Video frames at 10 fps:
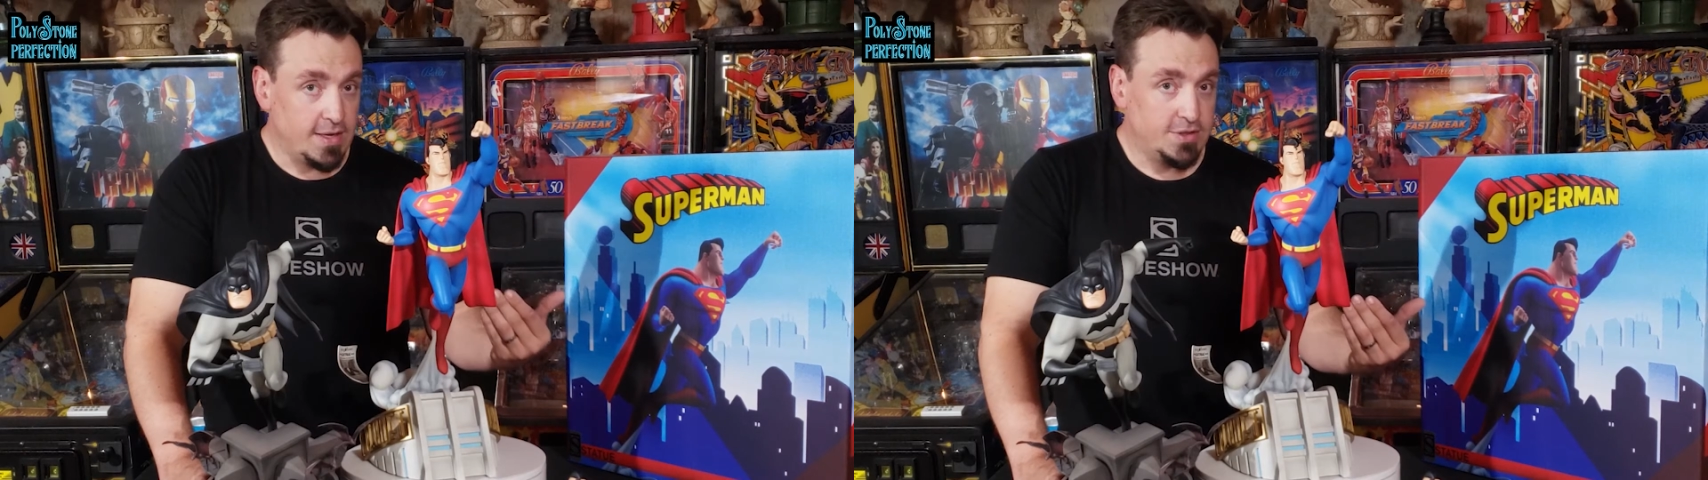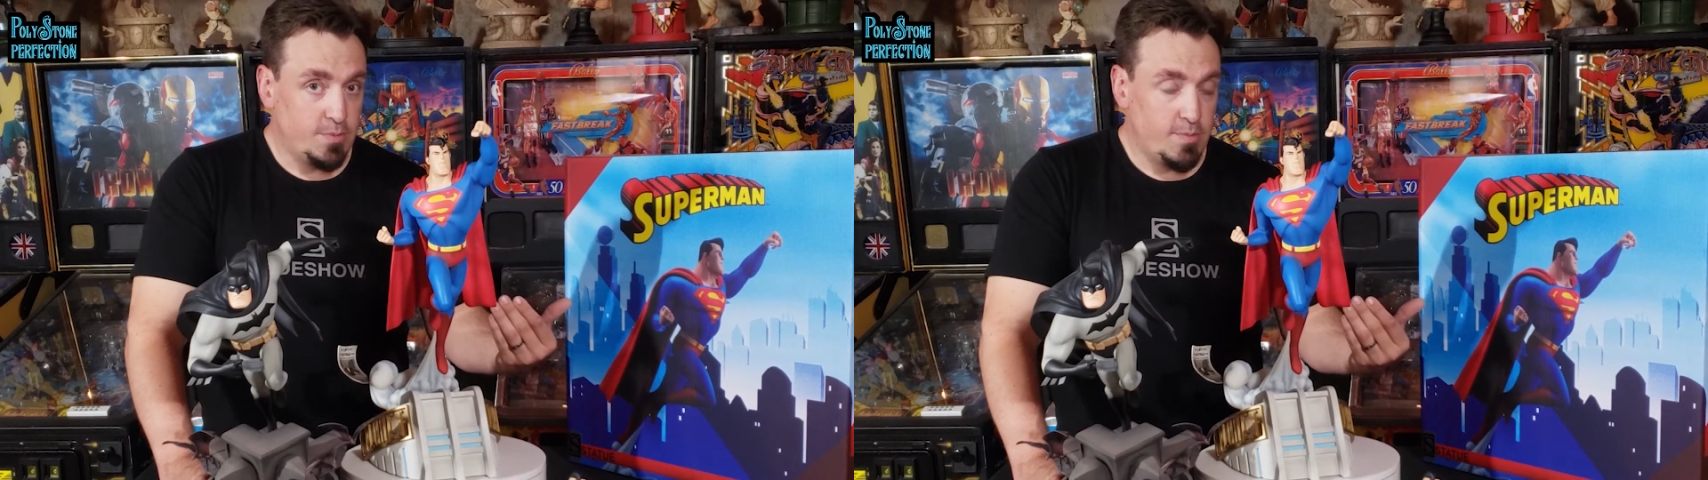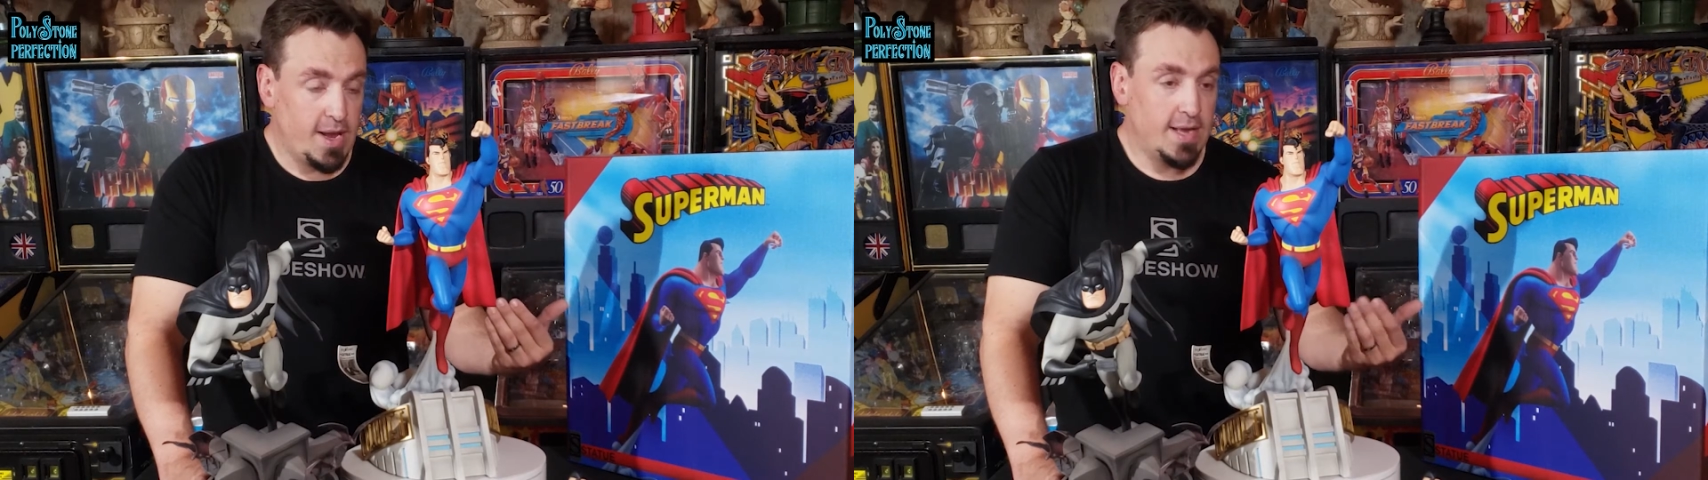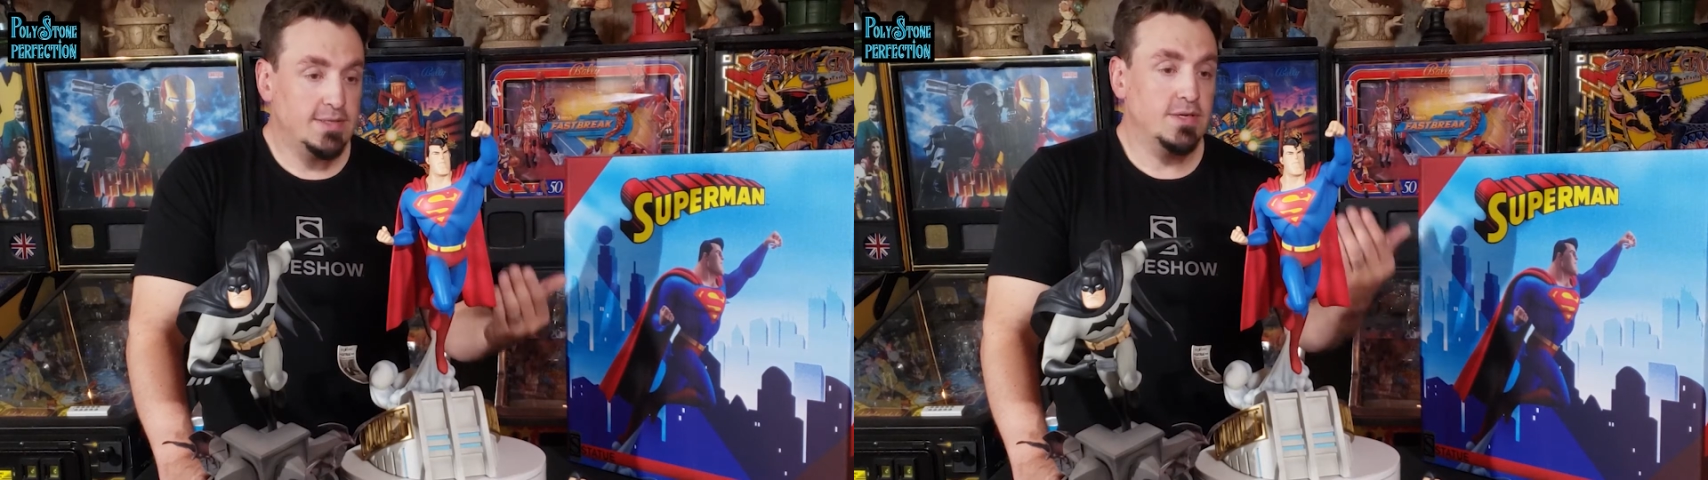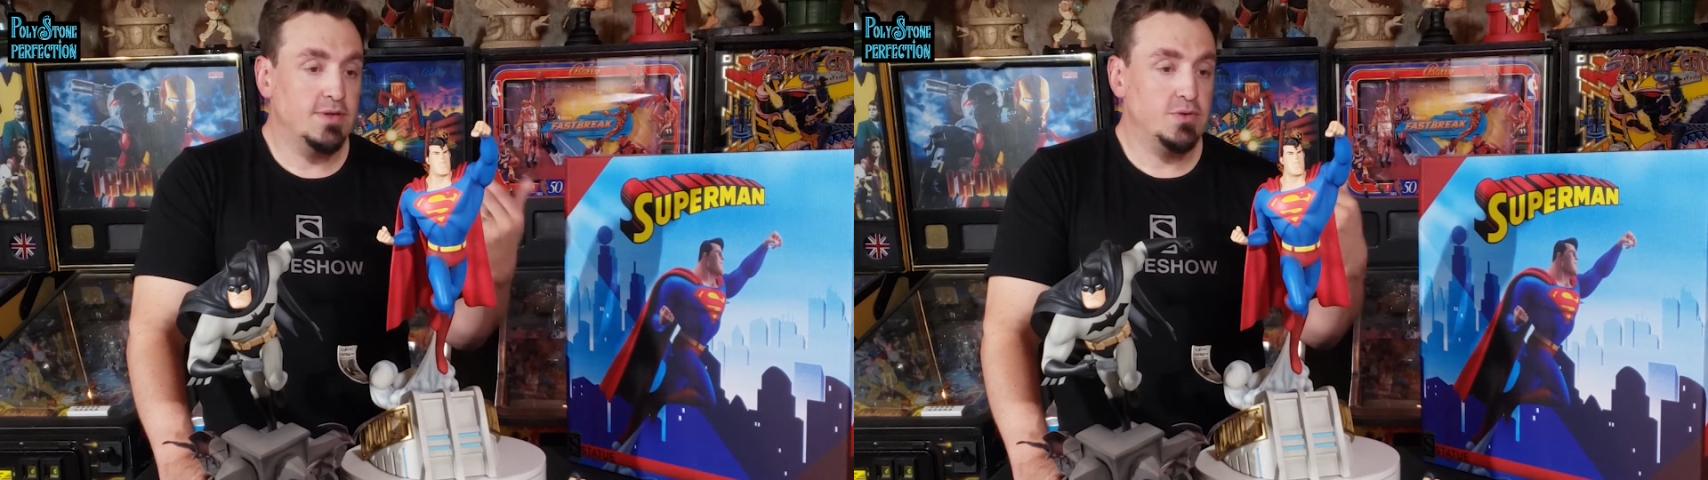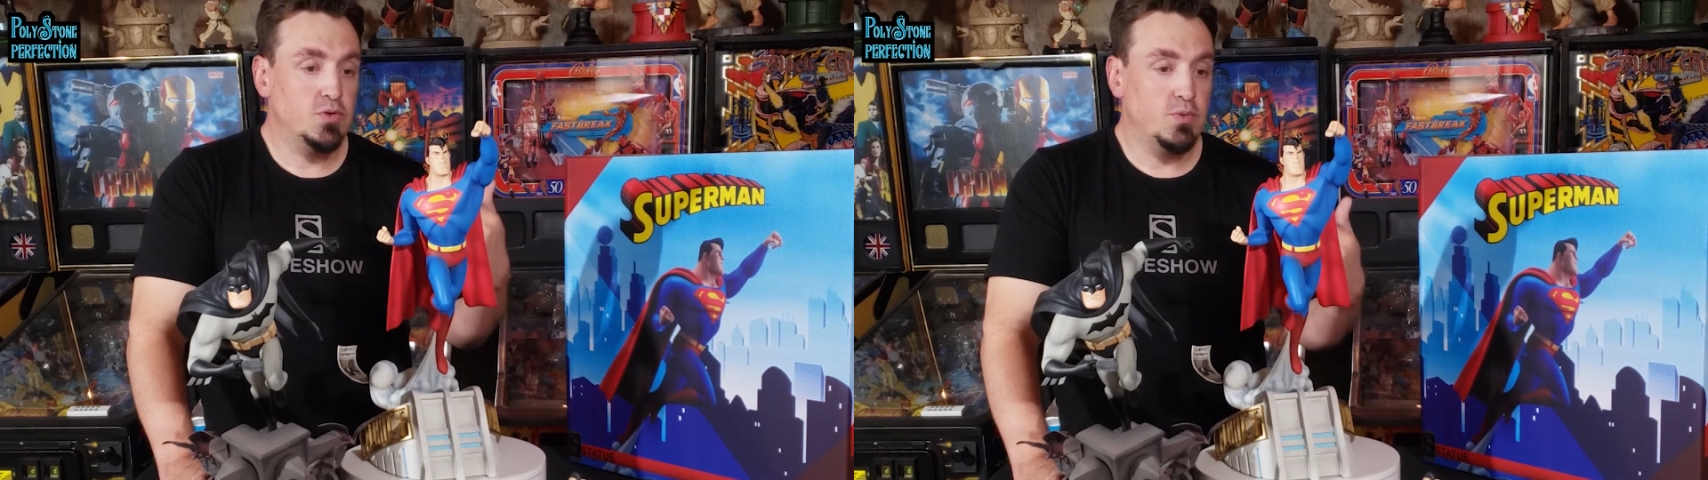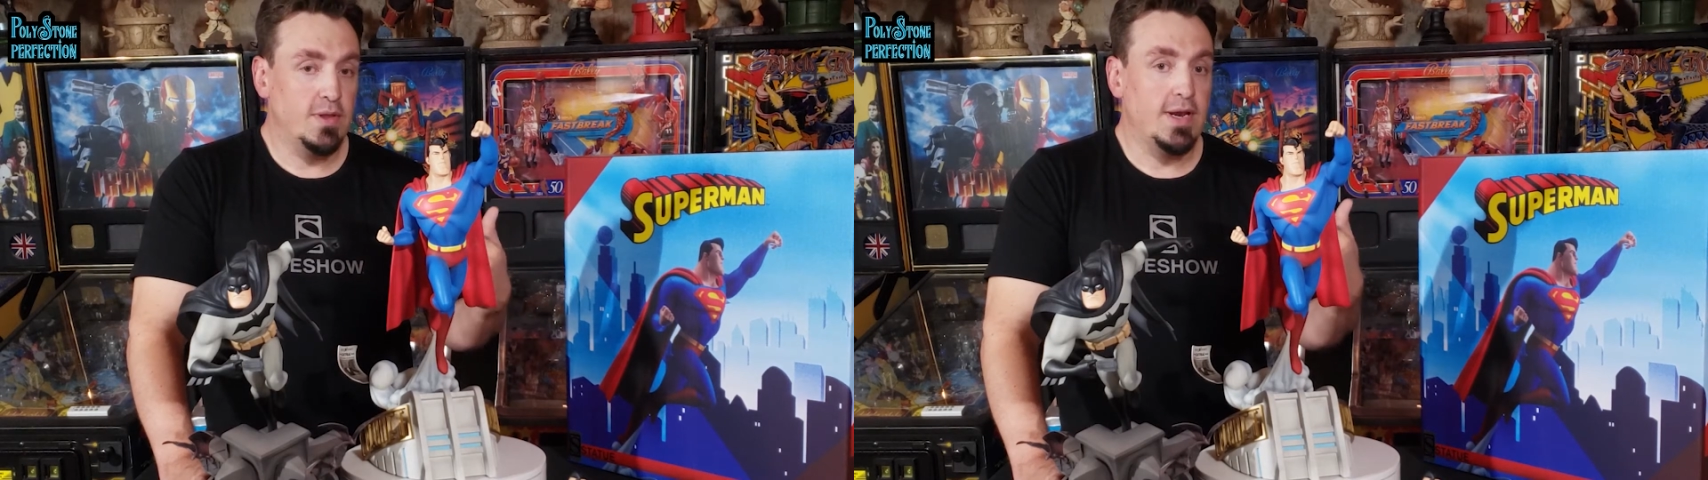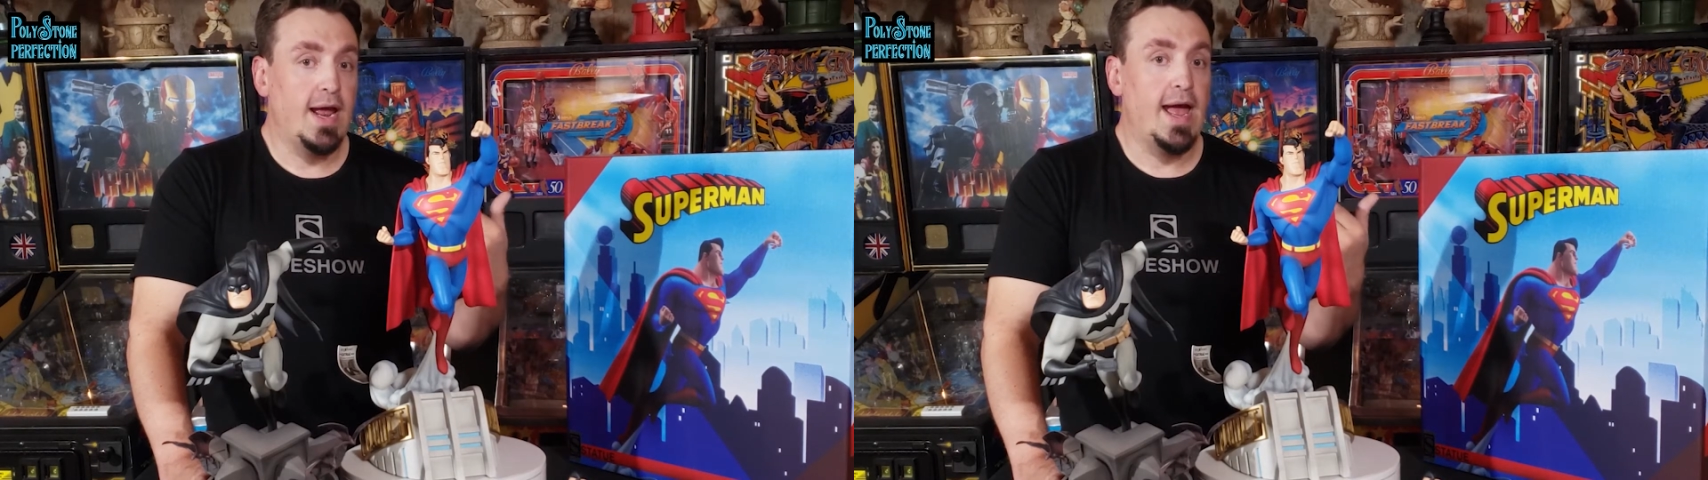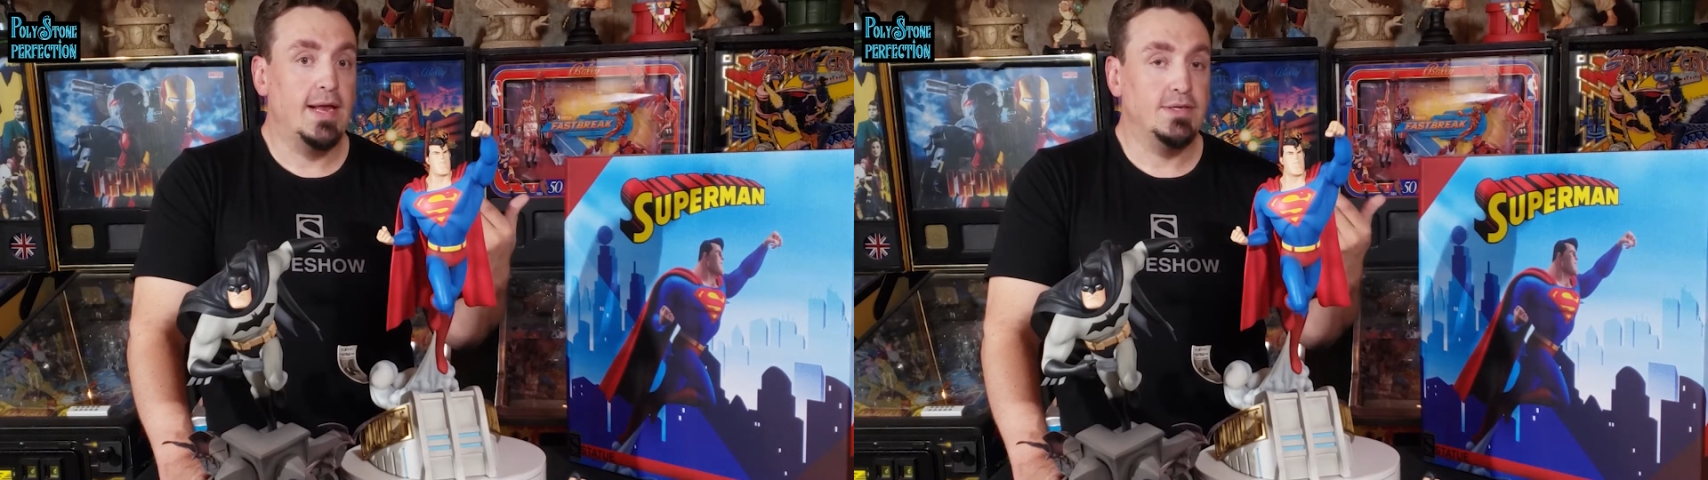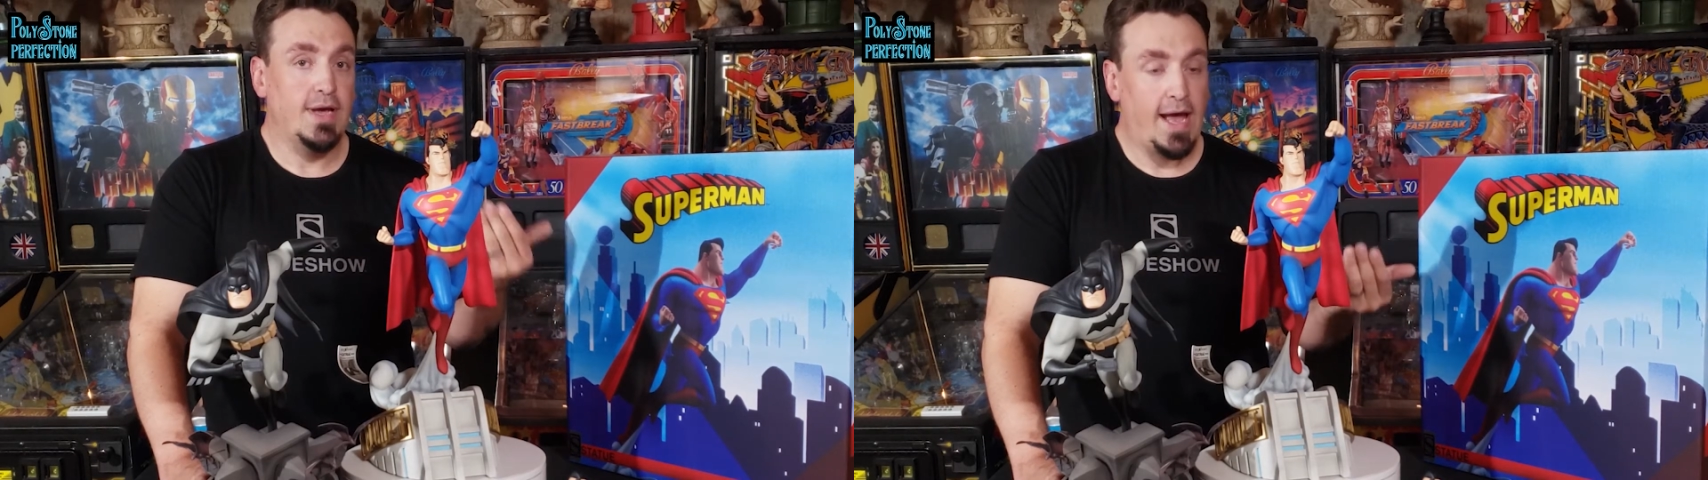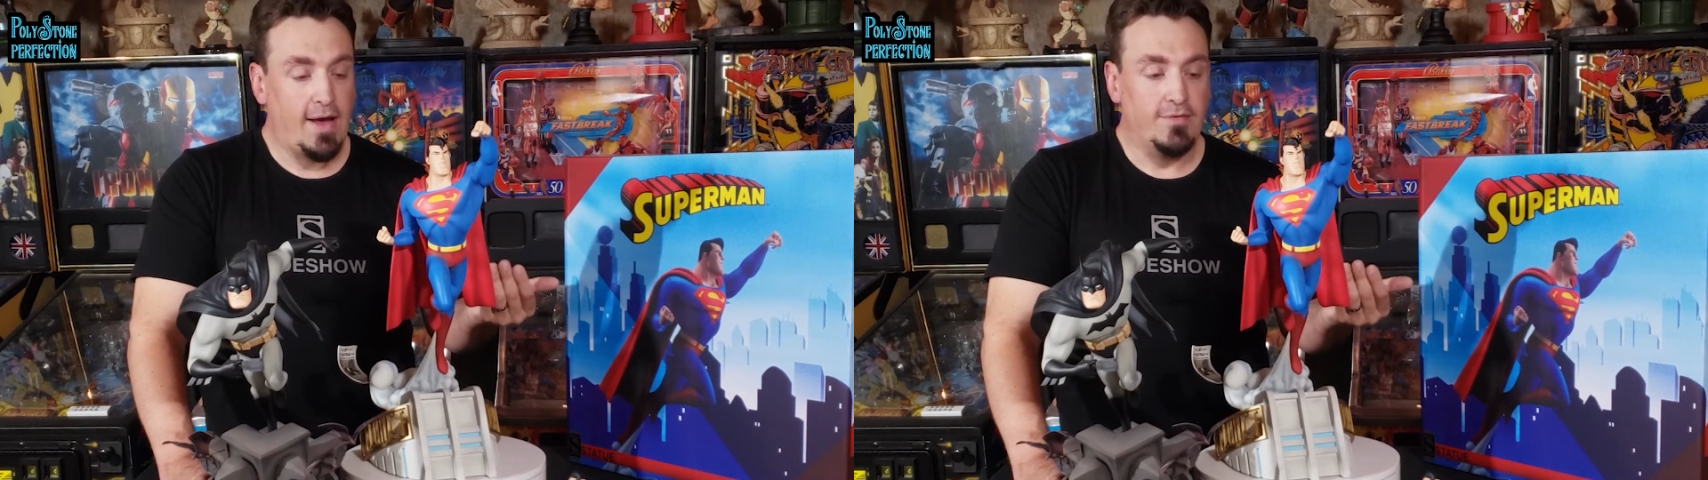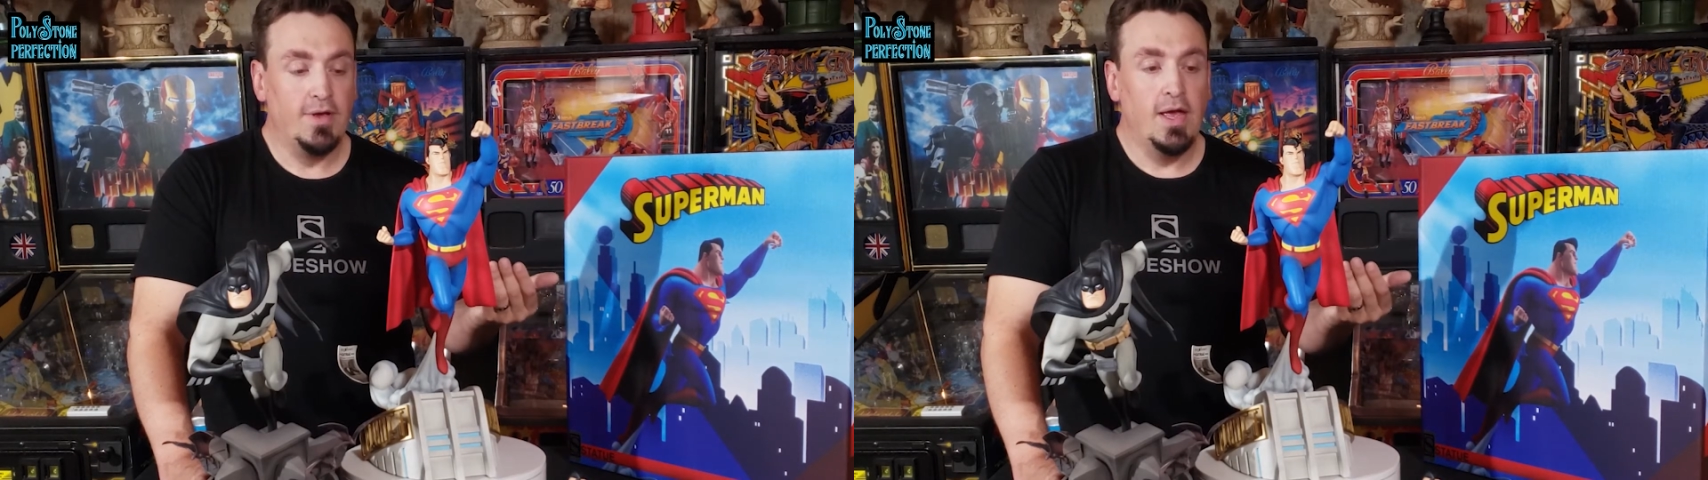of Superman, so this was one that I had to have,